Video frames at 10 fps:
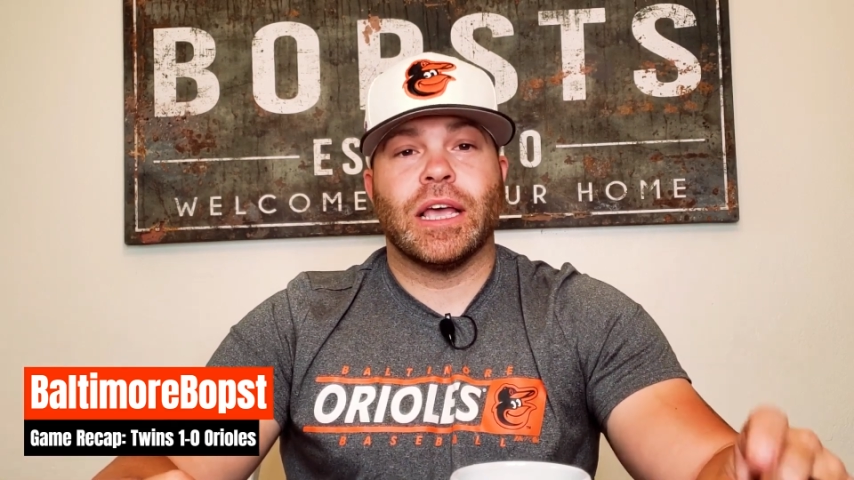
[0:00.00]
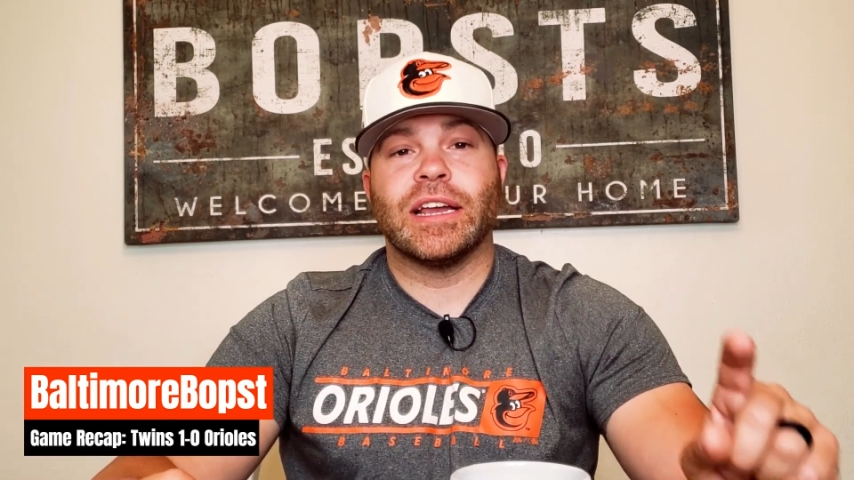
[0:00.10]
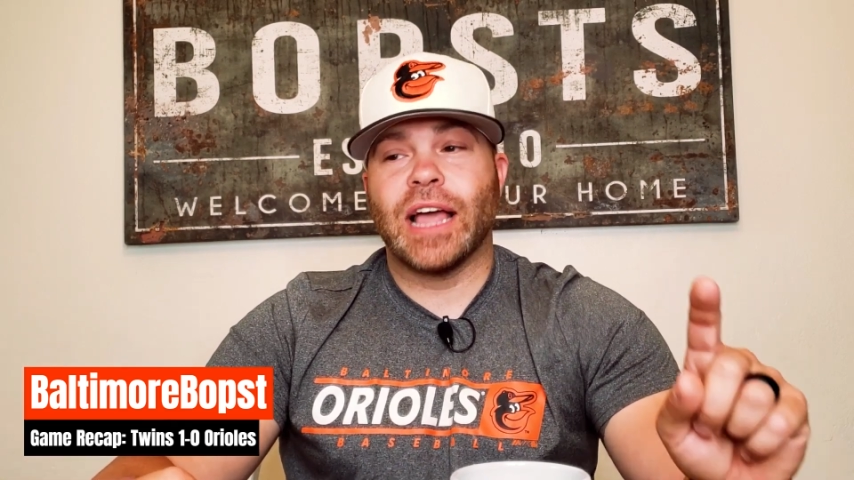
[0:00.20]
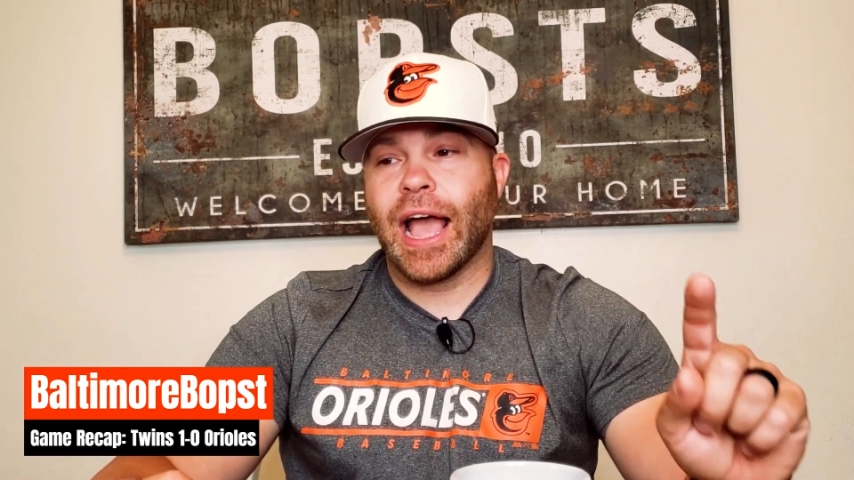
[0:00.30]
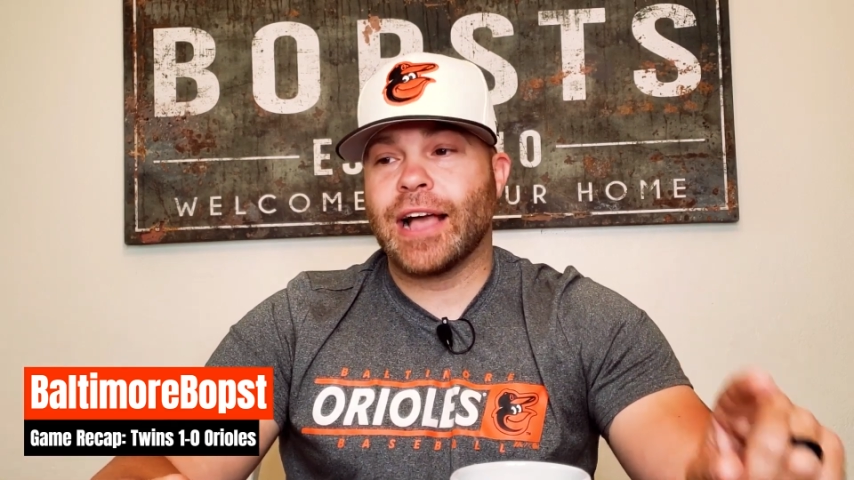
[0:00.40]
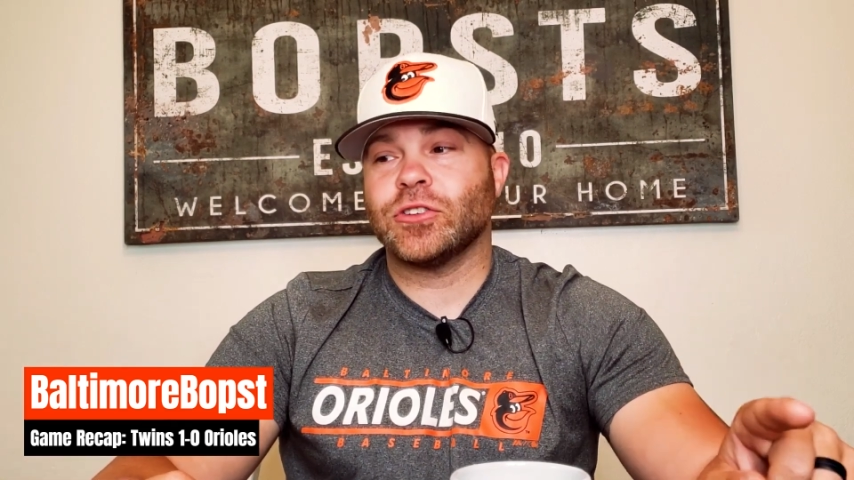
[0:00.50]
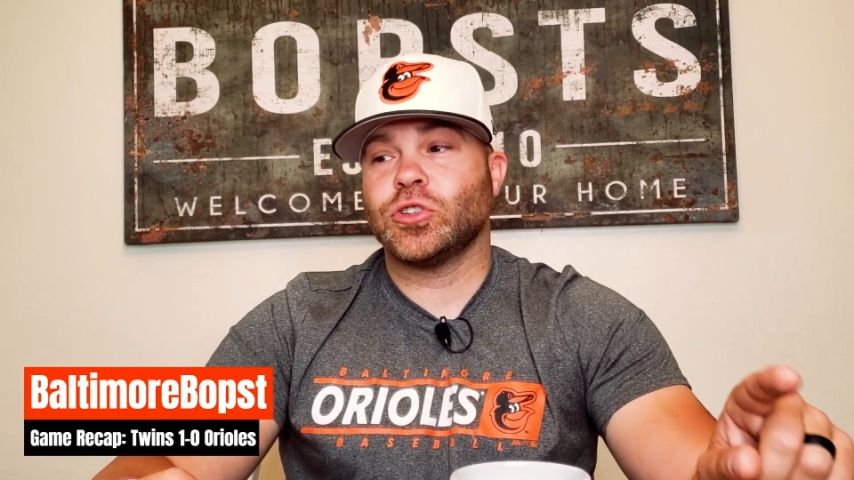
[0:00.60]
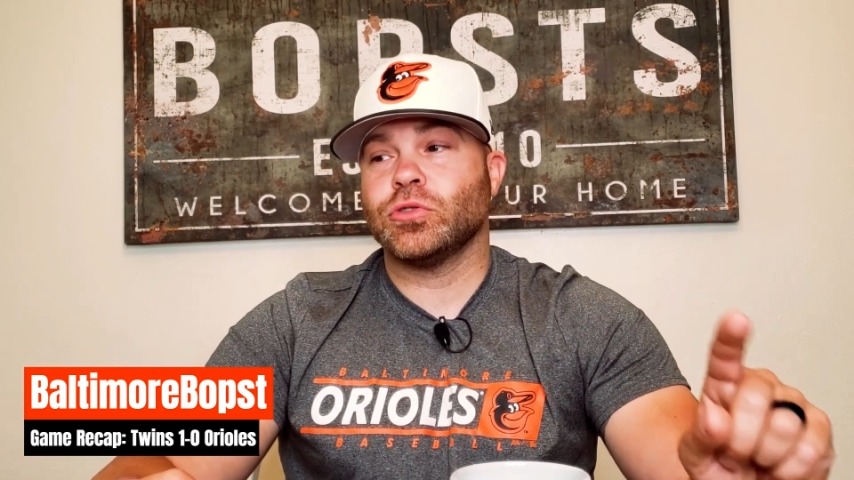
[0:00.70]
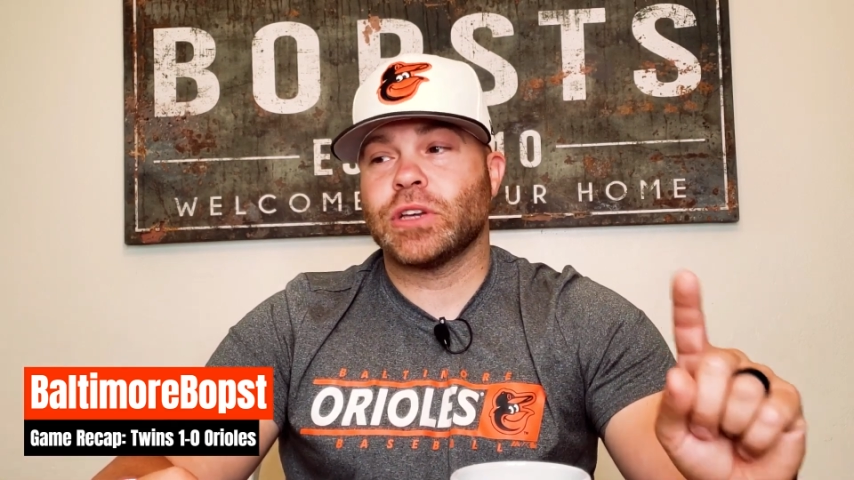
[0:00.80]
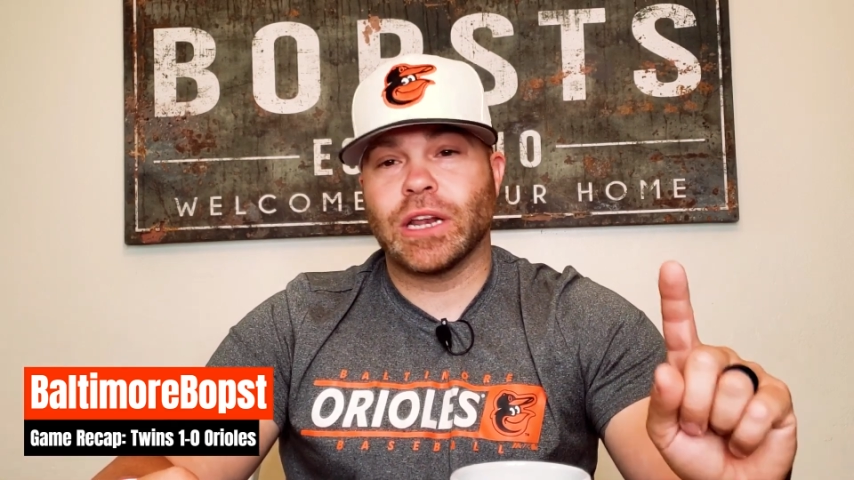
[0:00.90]
And as
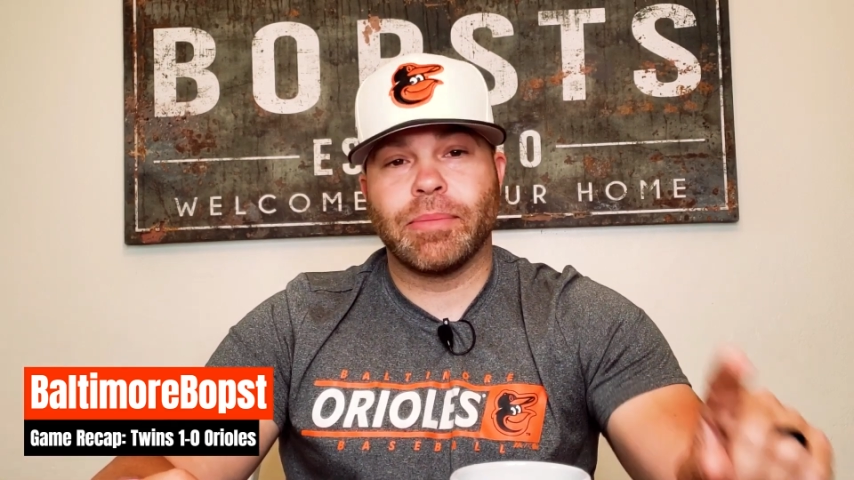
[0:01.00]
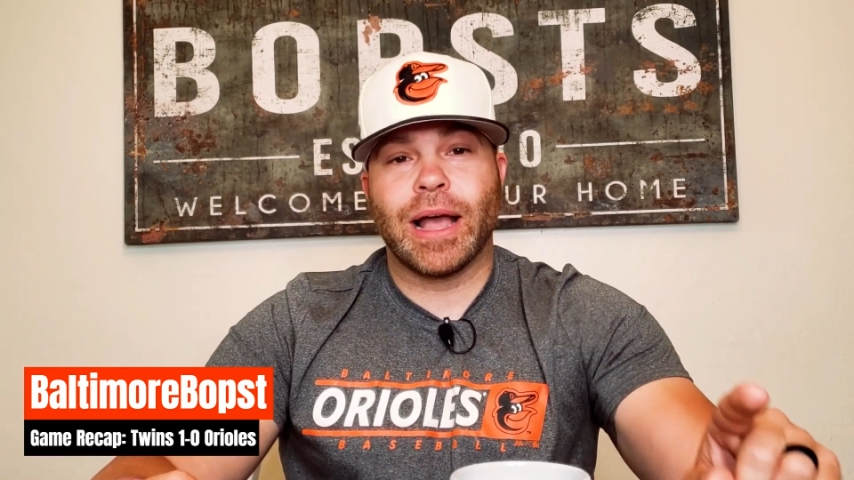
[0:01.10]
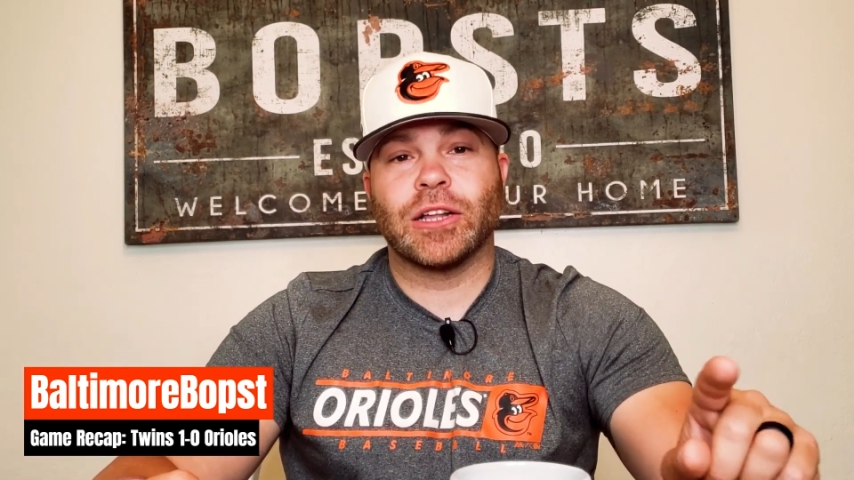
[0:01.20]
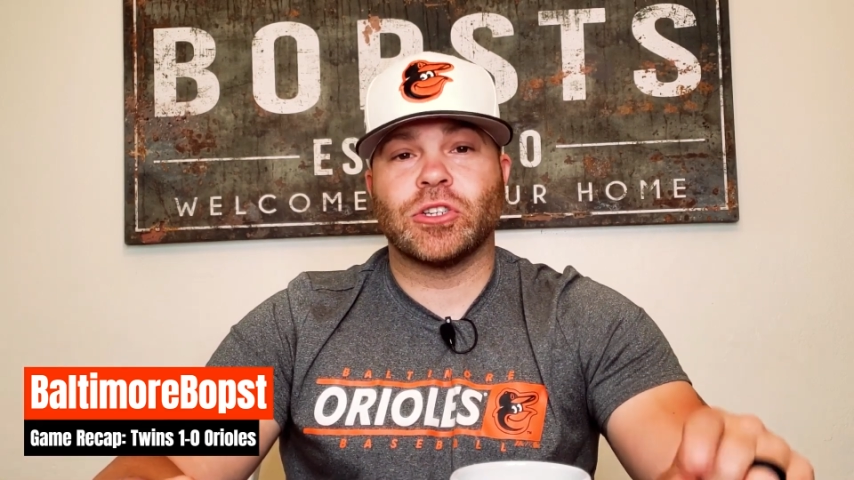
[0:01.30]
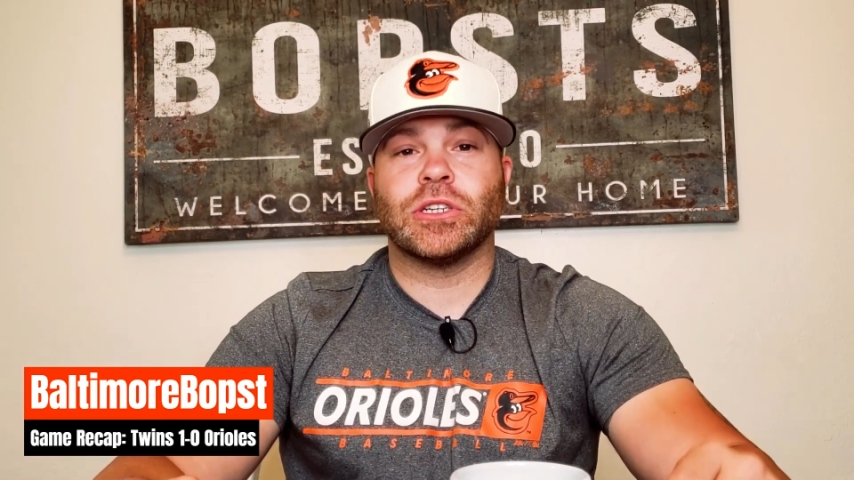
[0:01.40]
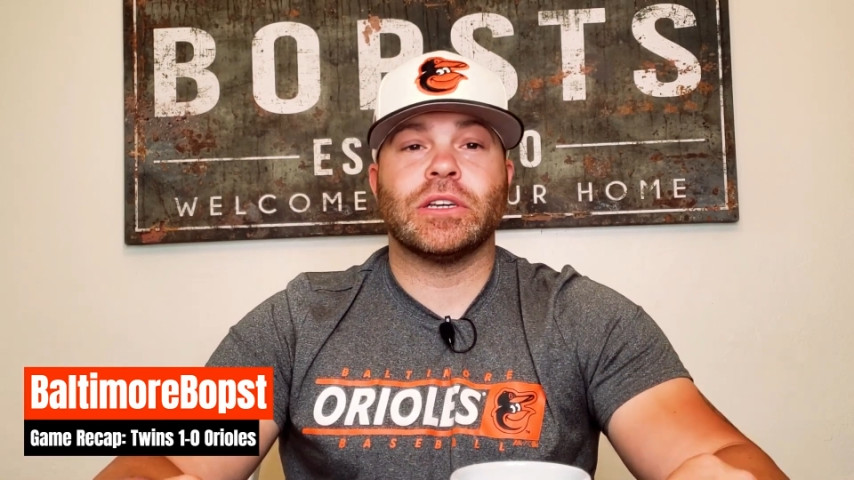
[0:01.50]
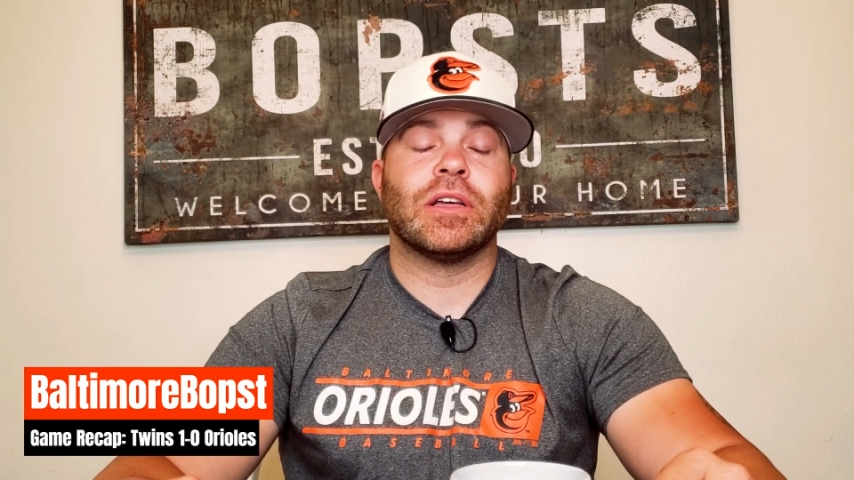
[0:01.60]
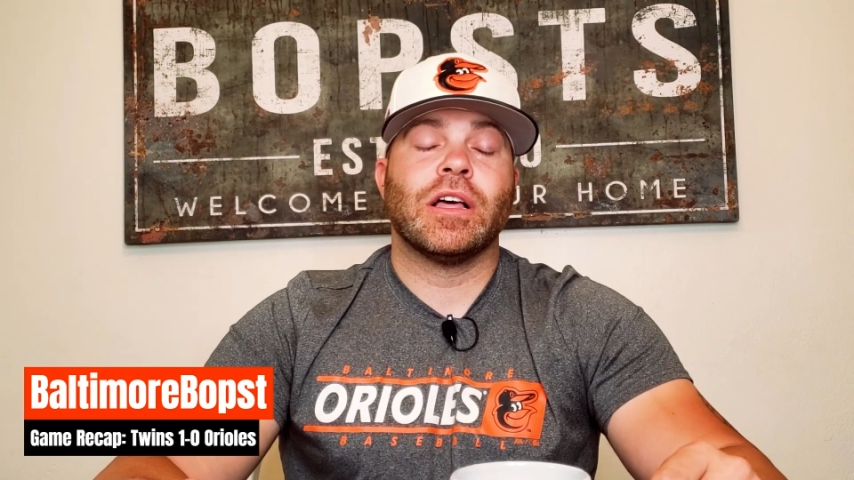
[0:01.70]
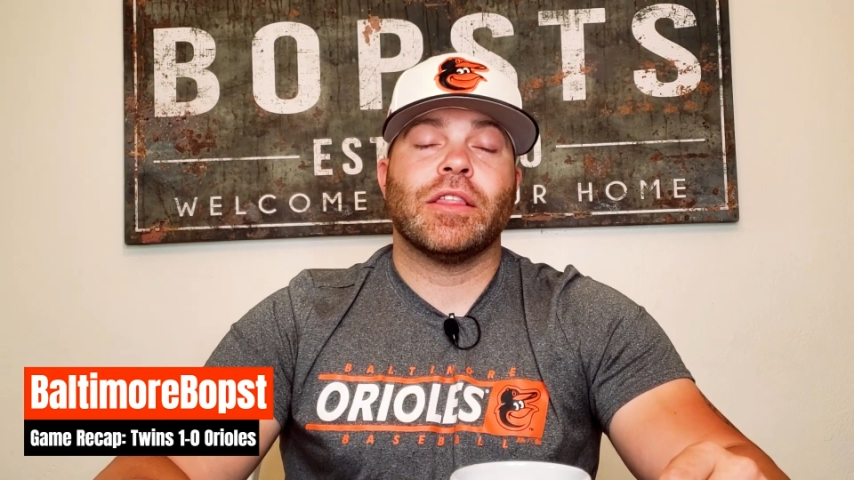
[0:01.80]
you can imagine,